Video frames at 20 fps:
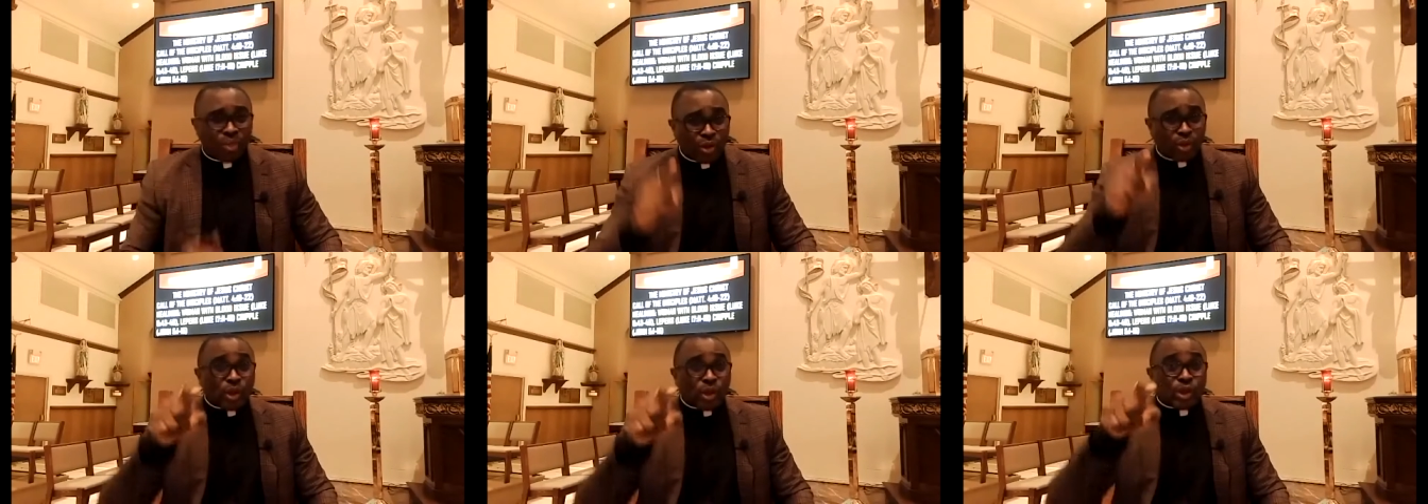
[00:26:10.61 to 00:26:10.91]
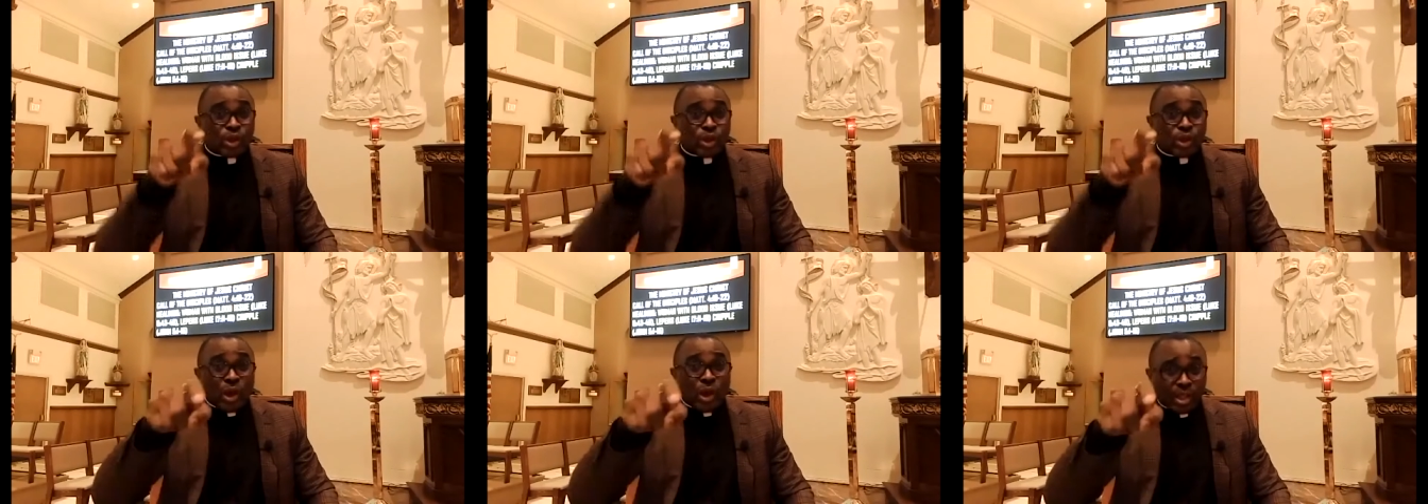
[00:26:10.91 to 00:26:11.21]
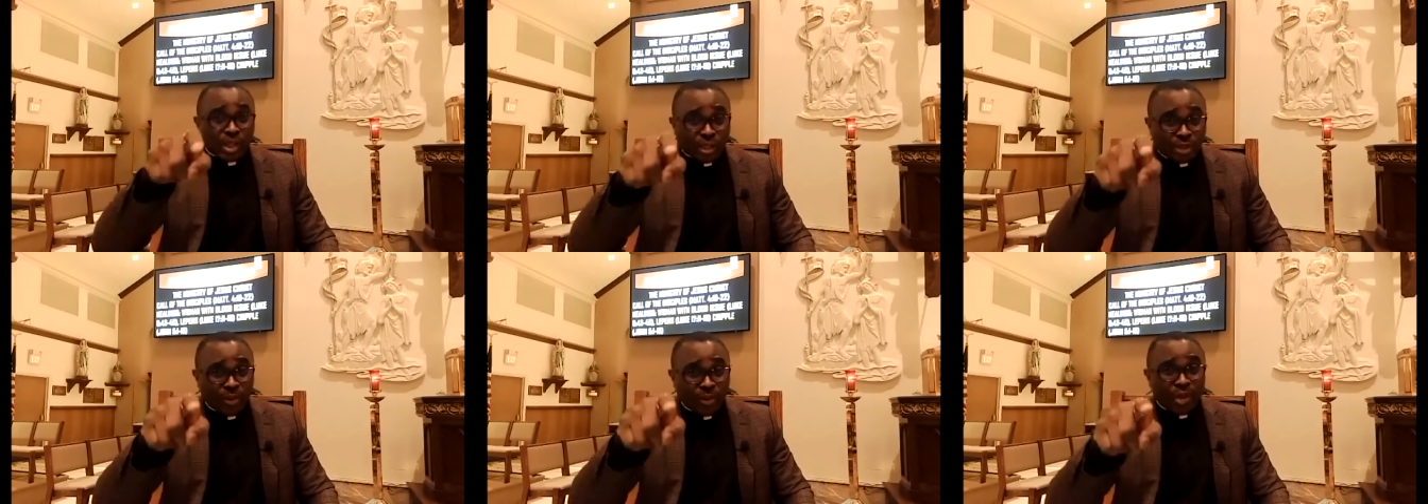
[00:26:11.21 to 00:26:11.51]
going to
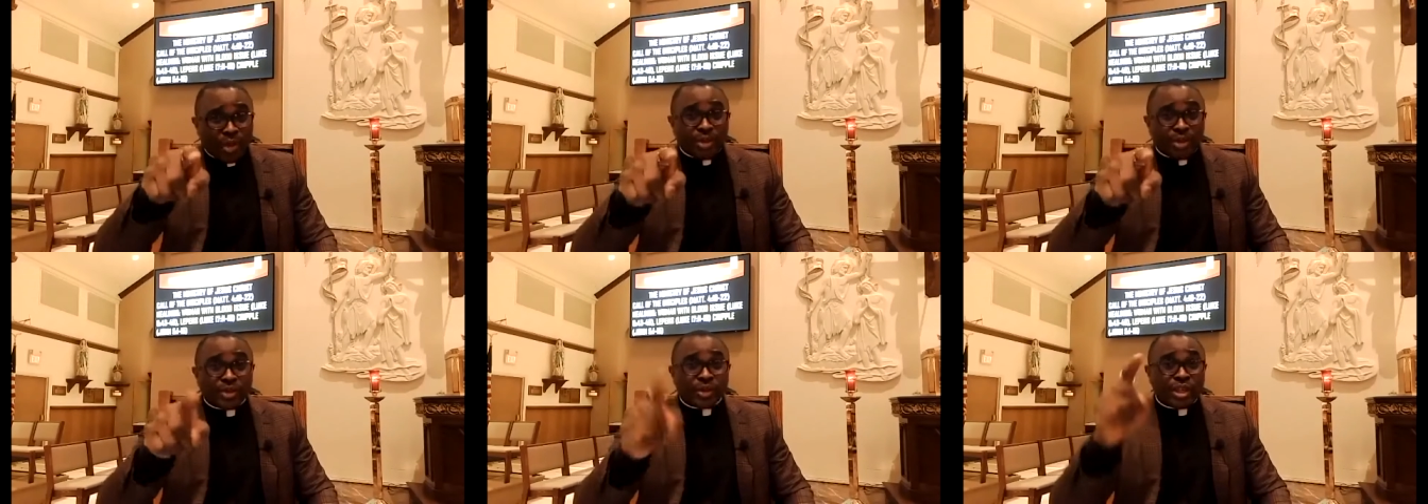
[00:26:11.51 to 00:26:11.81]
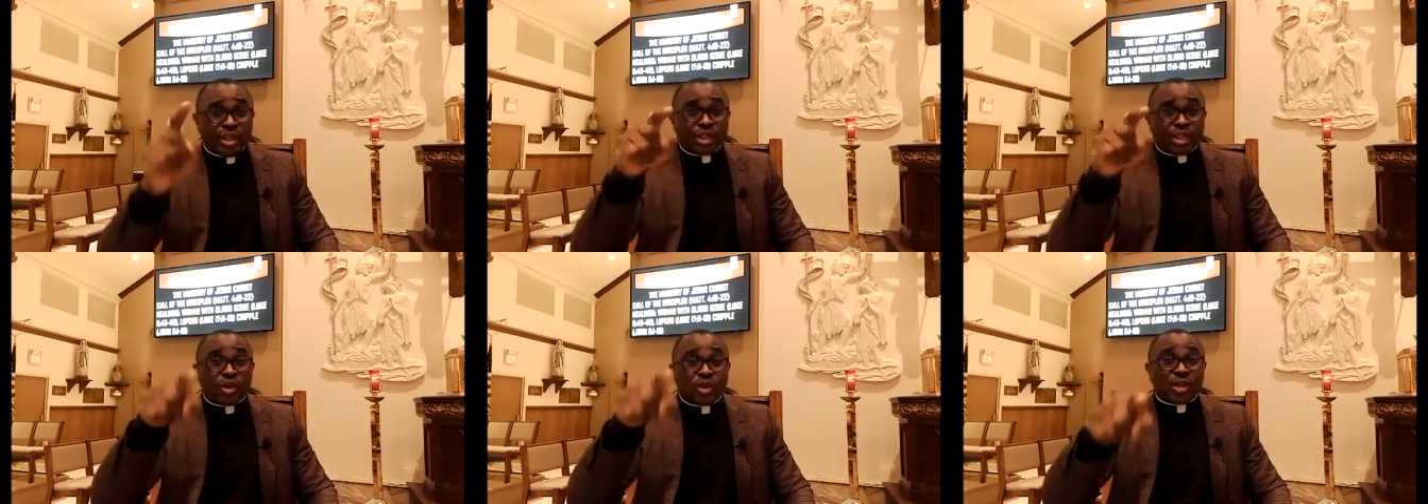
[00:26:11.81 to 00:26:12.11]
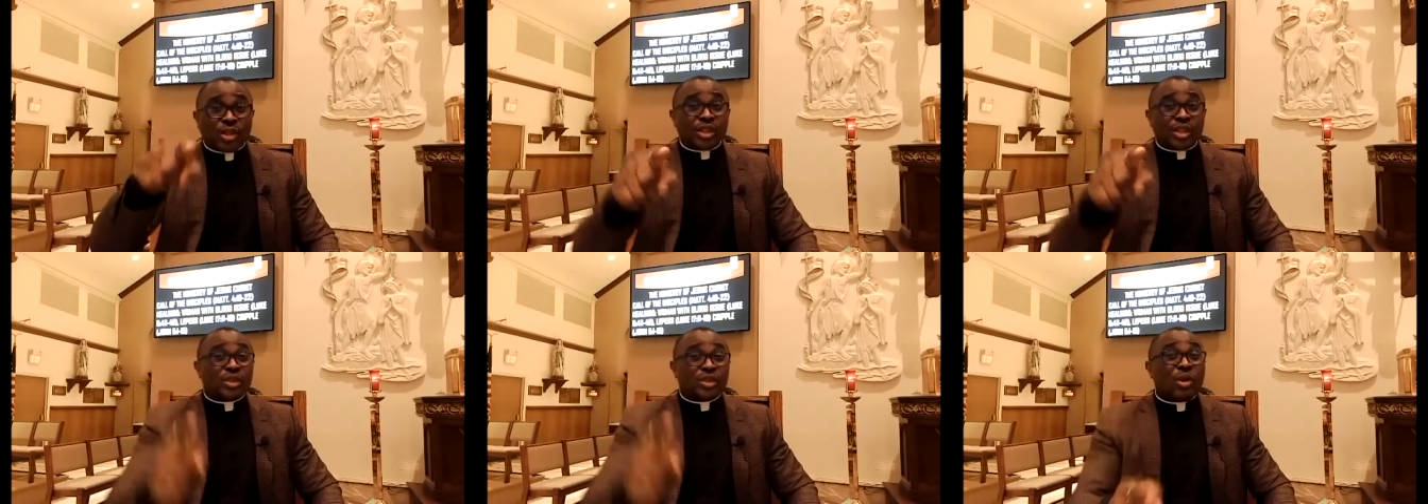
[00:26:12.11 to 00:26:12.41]
touch because this
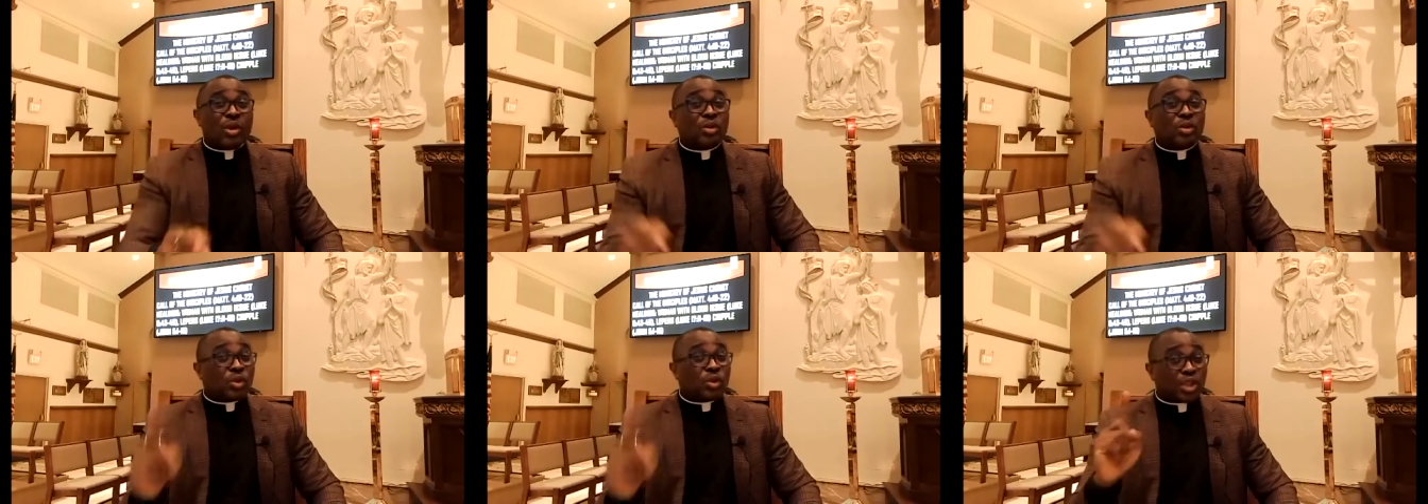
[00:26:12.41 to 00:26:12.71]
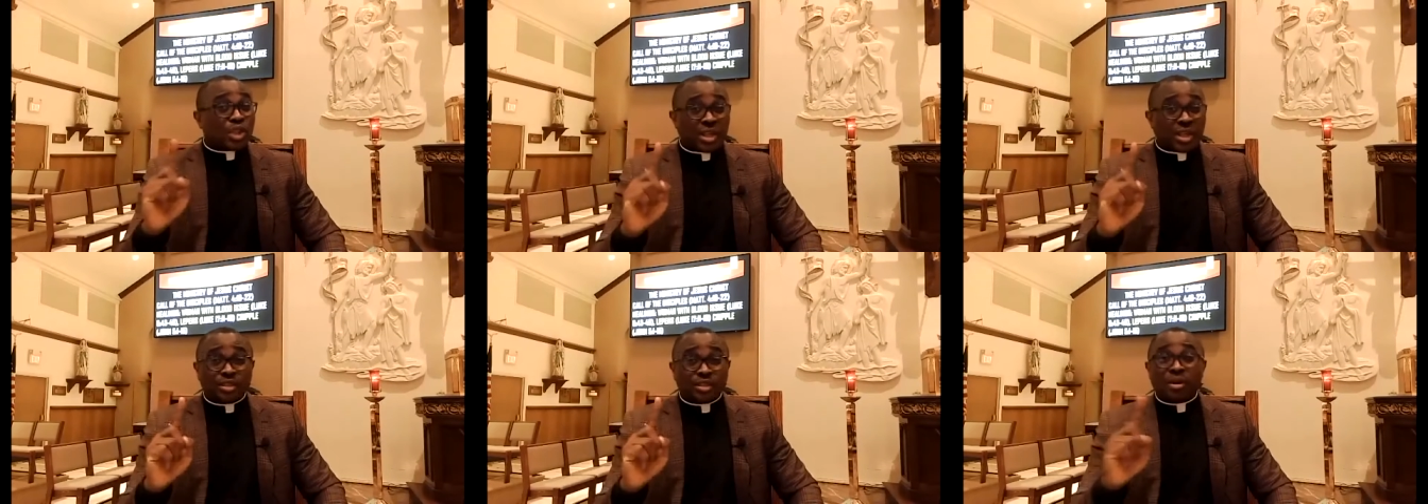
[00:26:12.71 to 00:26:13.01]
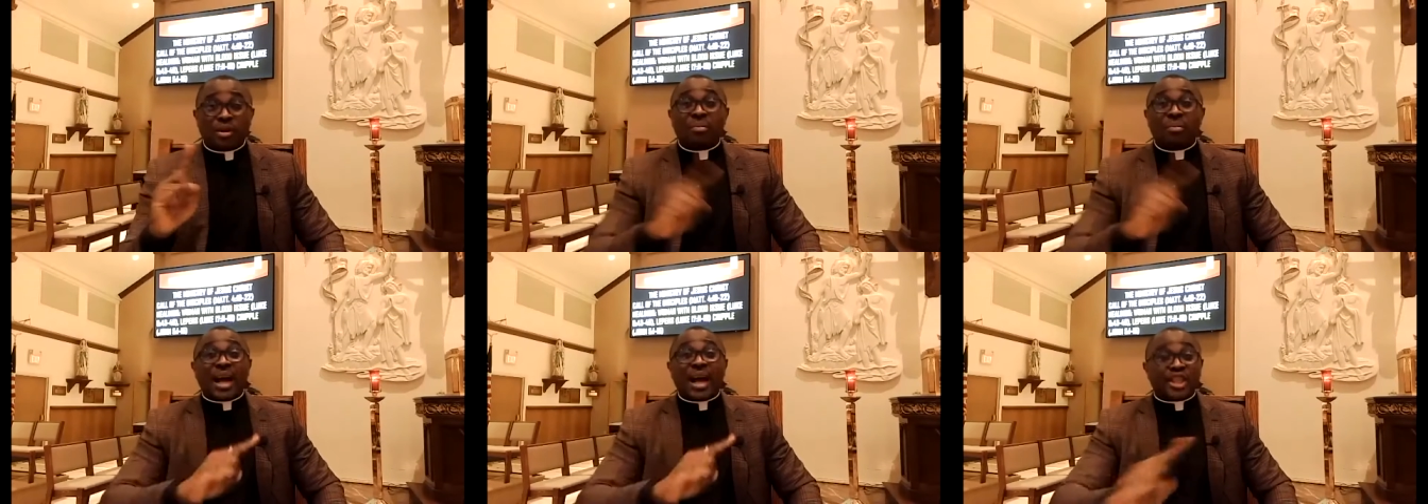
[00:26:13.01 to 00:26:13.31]
touch is going to
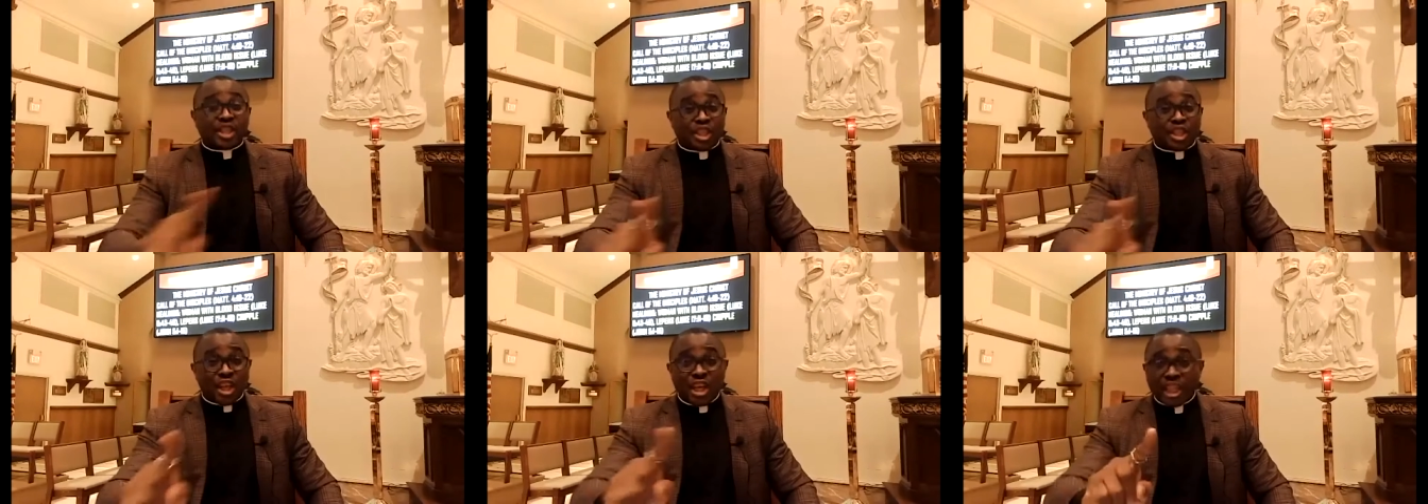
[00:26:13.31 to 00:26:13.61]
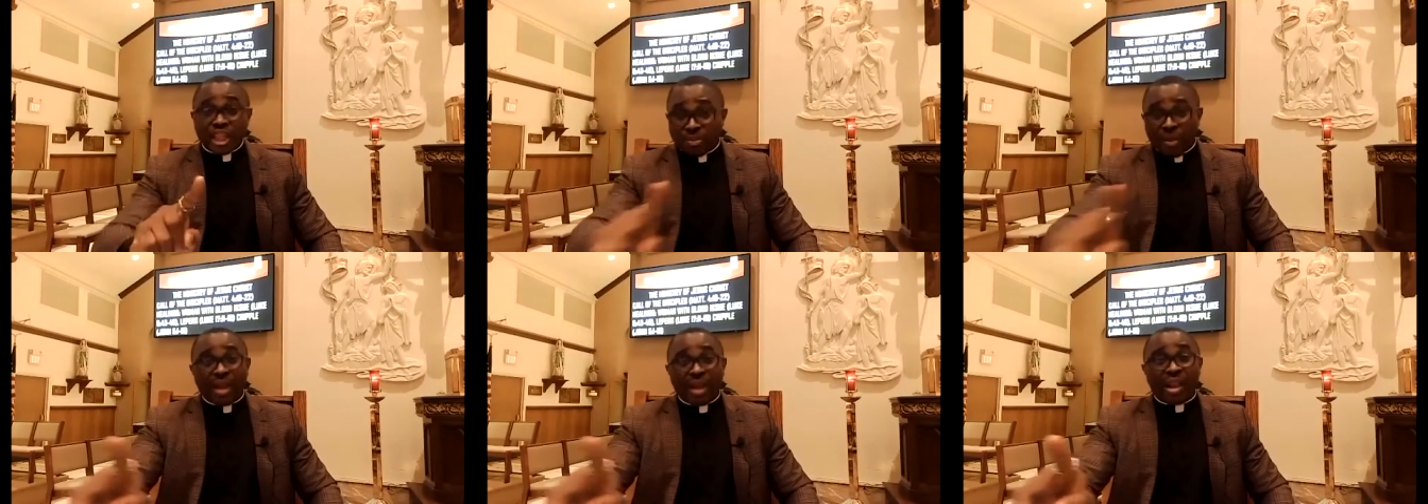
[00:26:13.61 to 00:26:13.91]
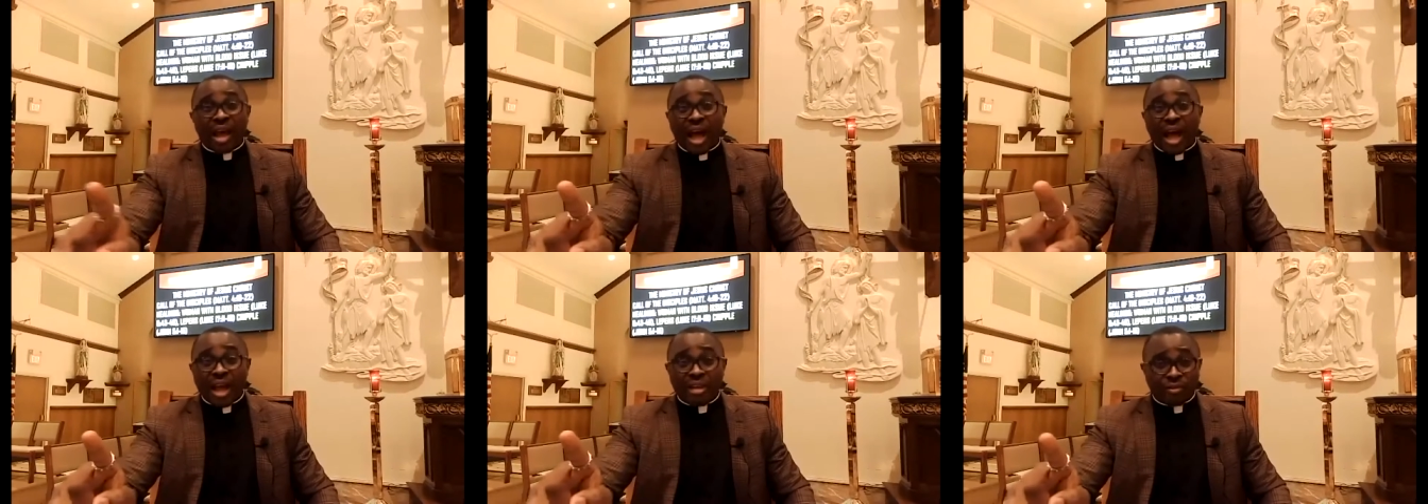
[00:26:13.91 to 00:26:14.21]
transform and change my
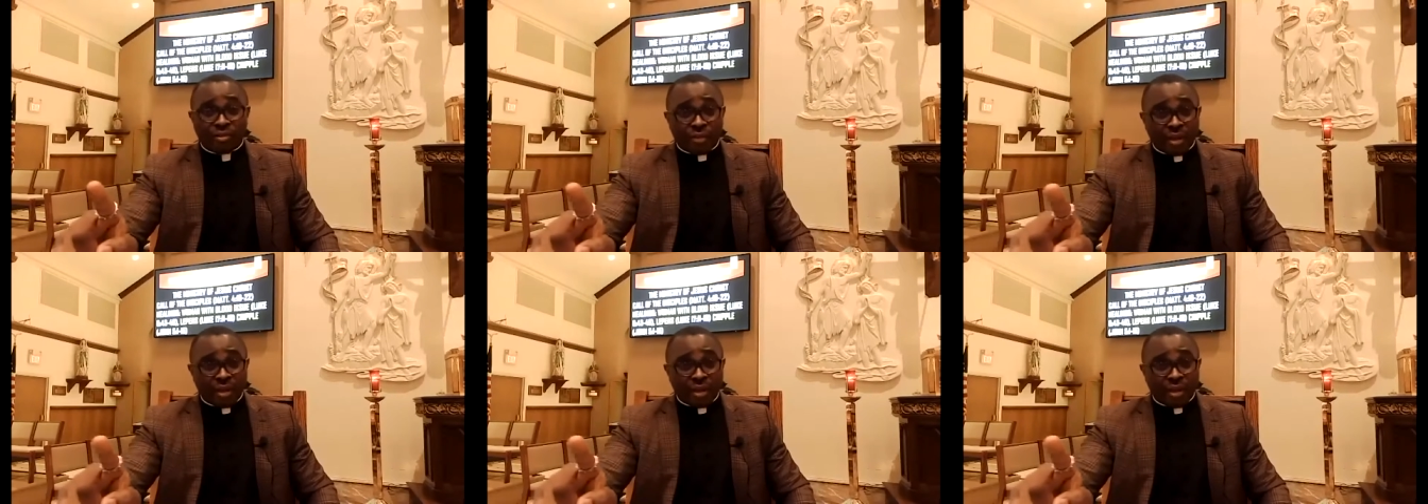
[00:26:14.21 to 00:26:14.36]
life.